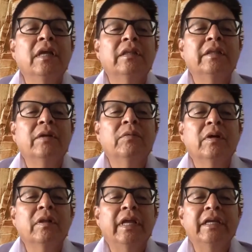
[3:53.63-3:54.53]
they
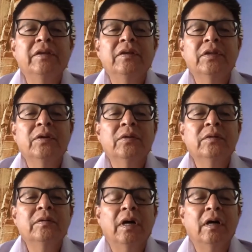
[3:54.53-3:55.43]
will let you
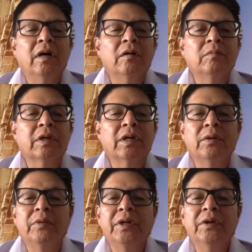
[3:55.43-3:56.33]
know
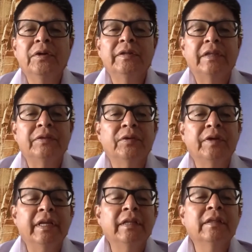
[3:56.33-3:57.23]
career that they're
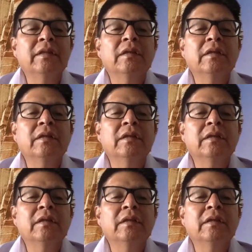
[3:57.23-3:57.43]
in.